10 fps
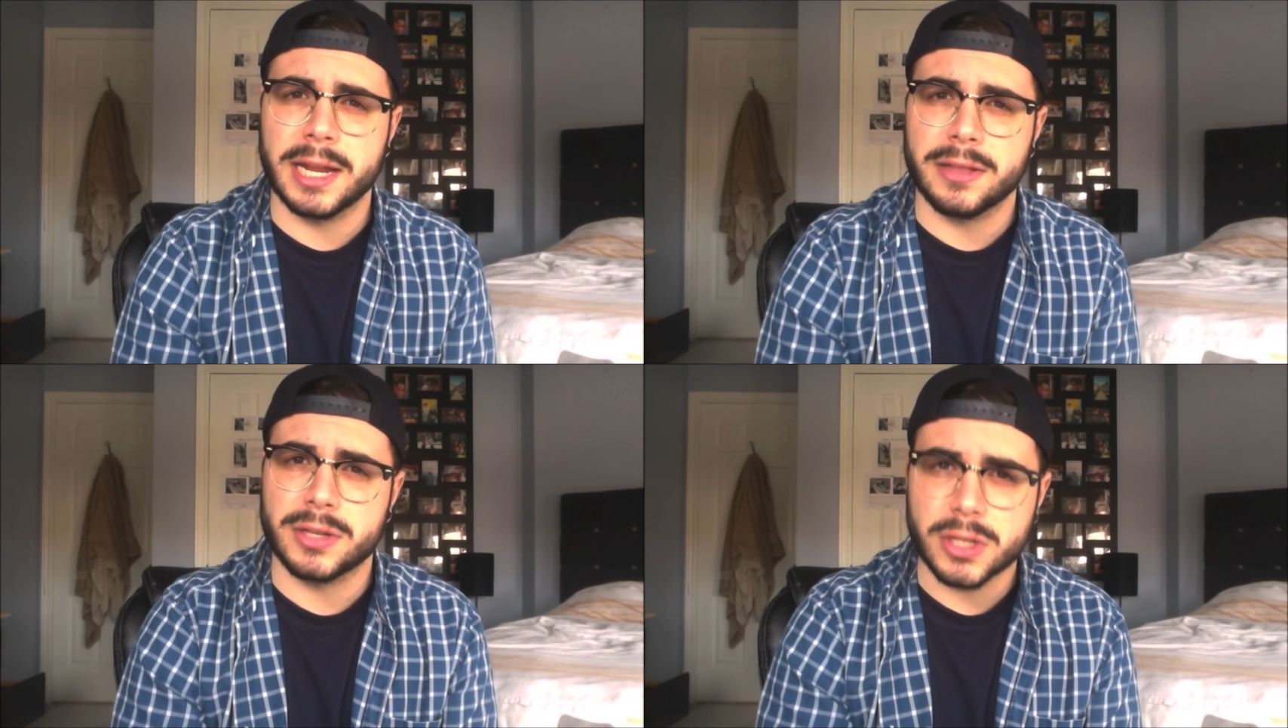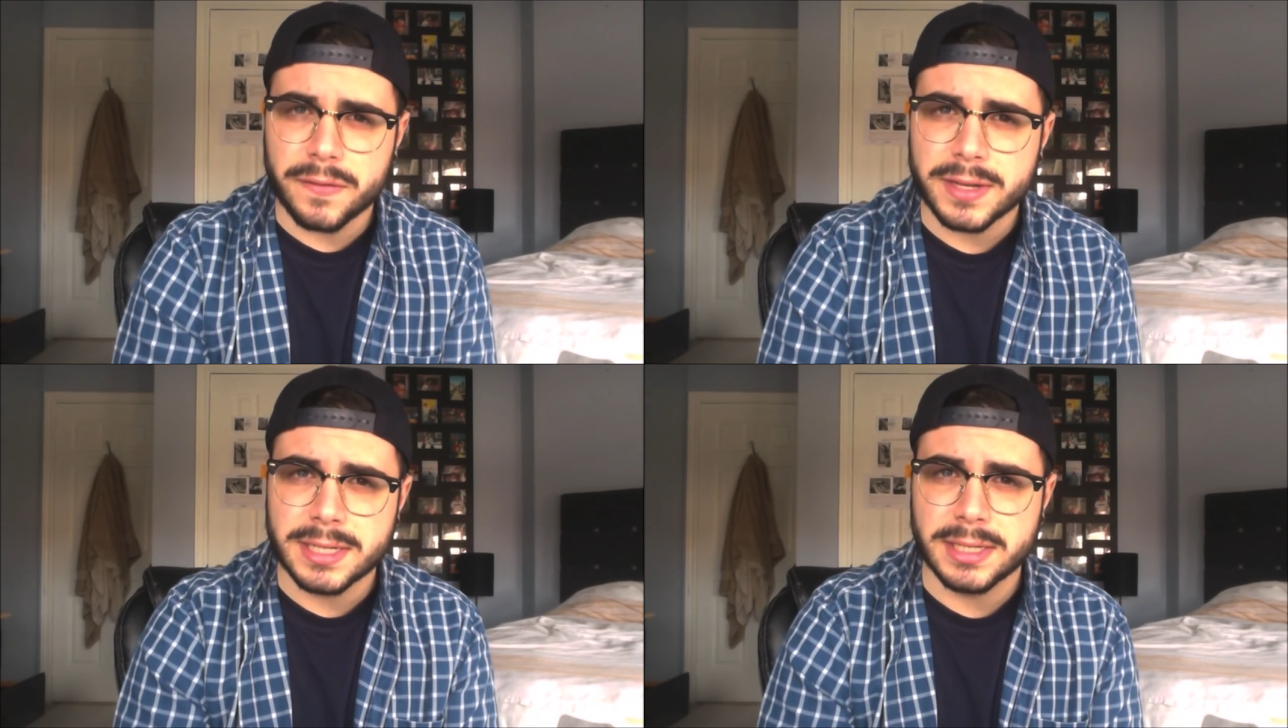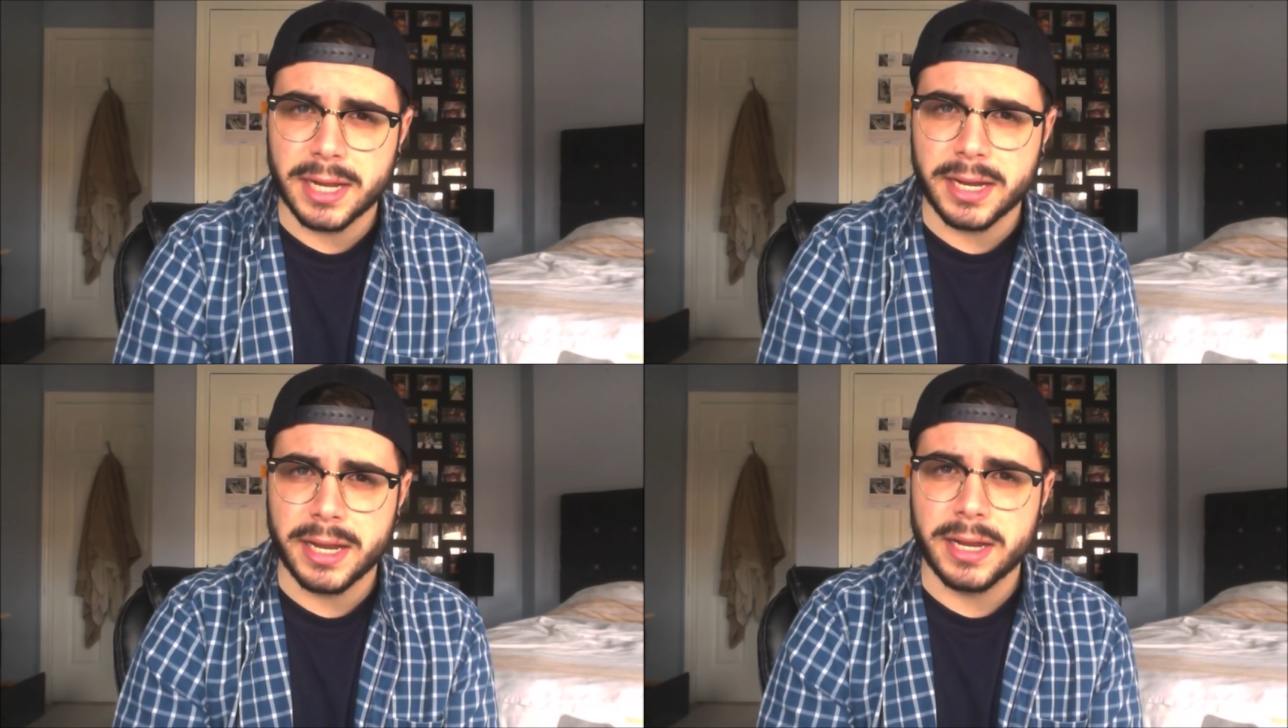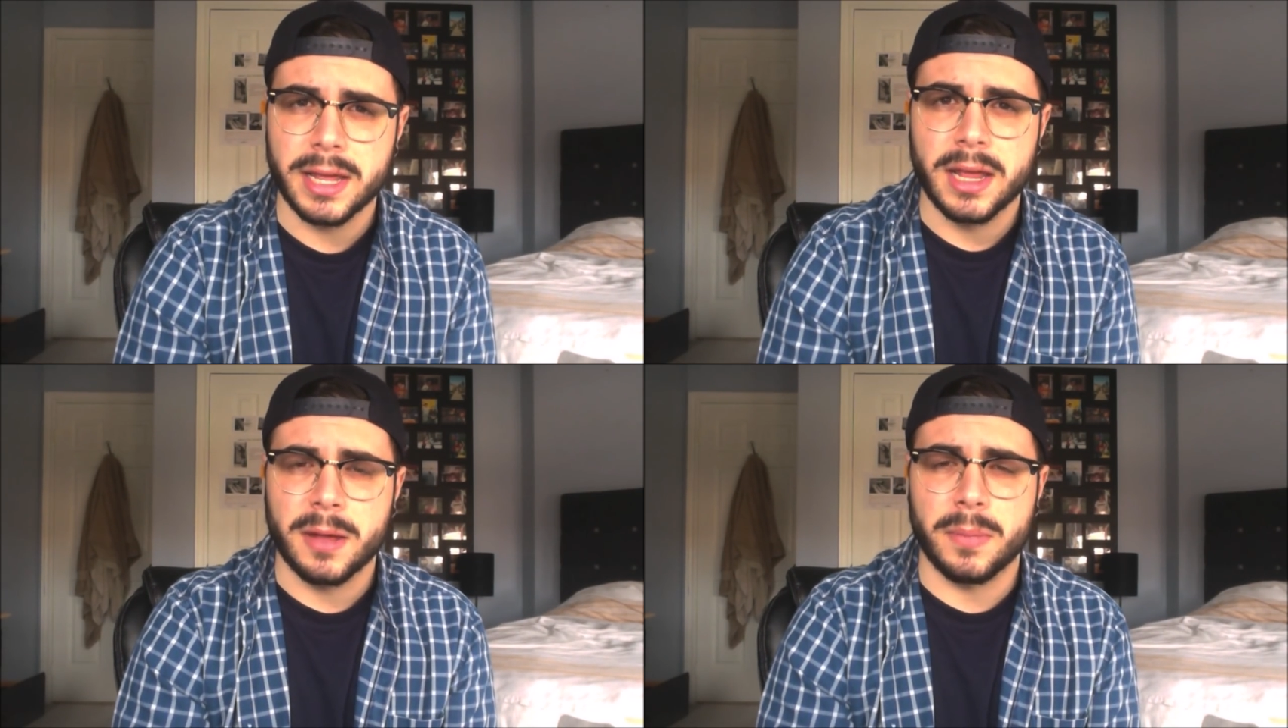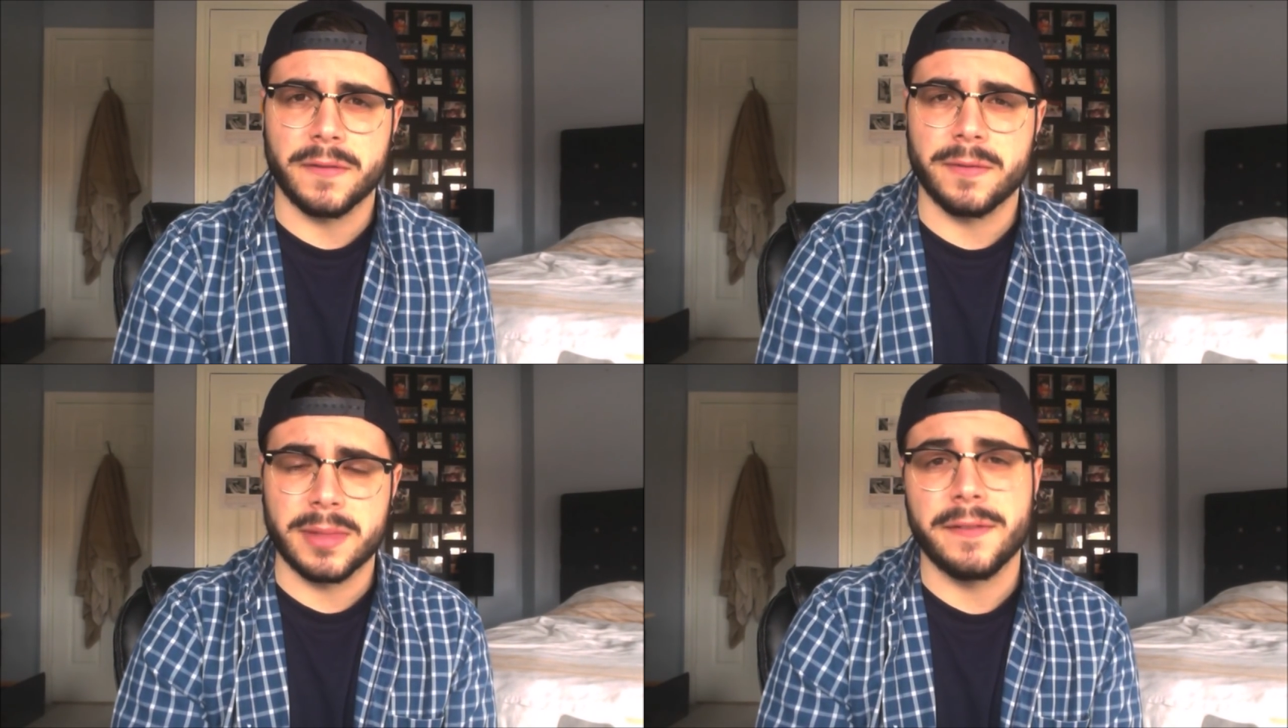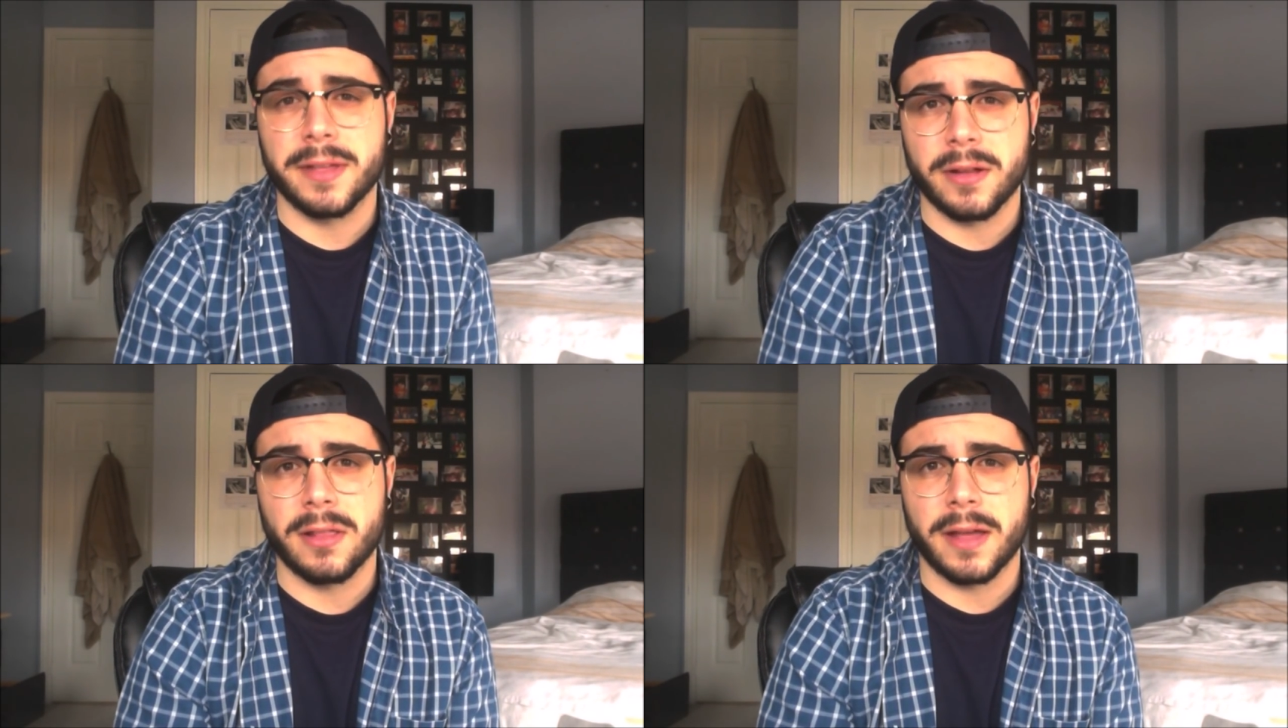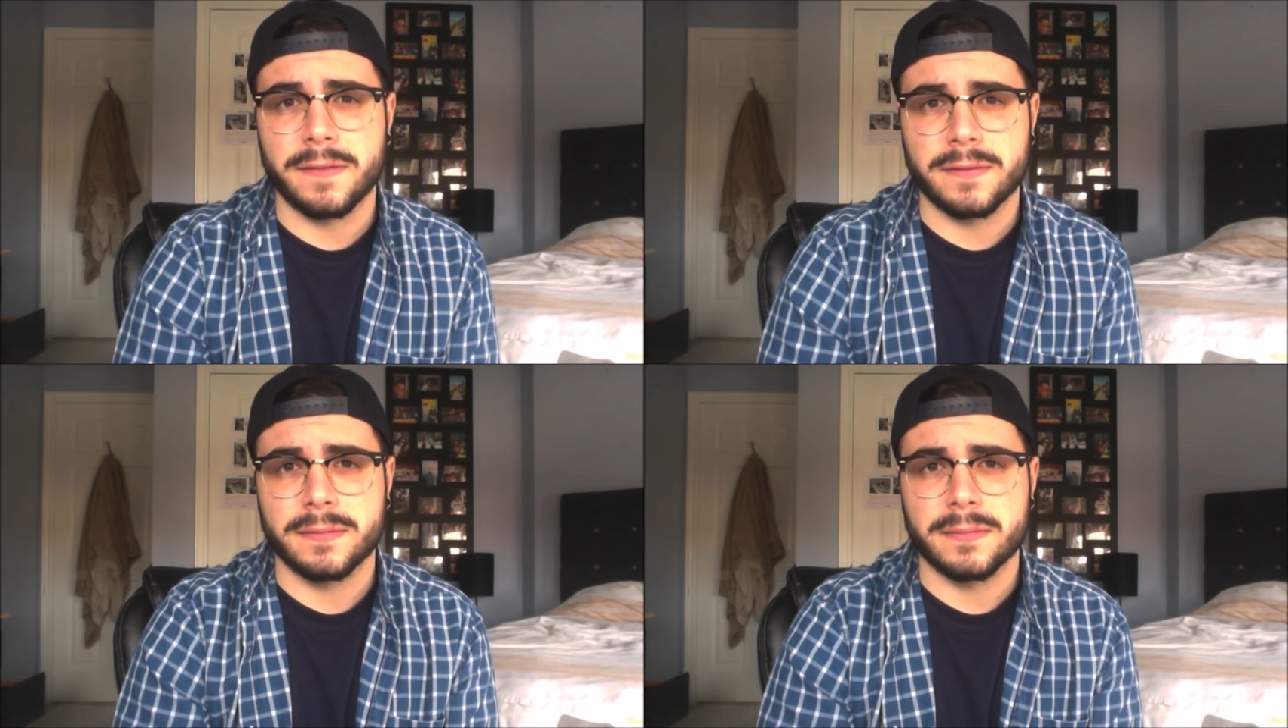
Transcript: the services they need, but from living their life.